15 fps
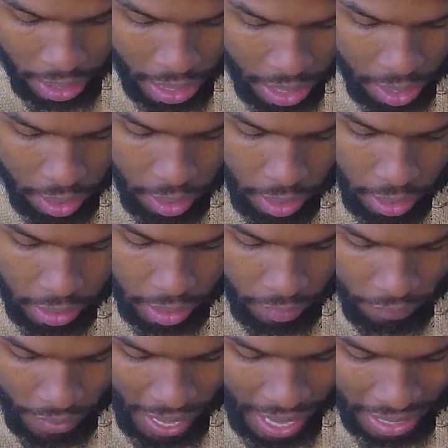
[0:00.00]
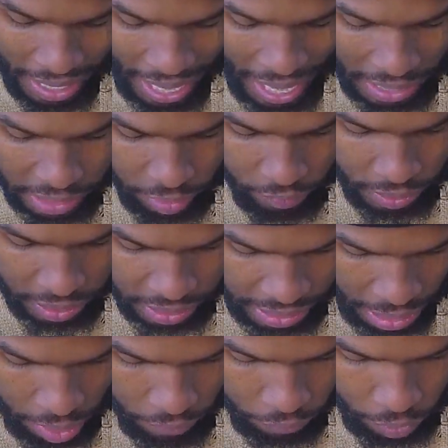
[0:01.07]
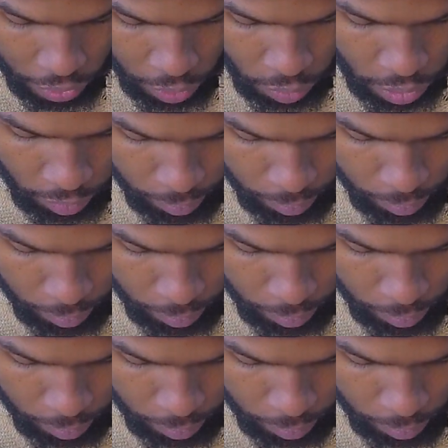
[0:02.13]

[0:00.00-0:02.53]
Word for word: they divine lies of escape for you to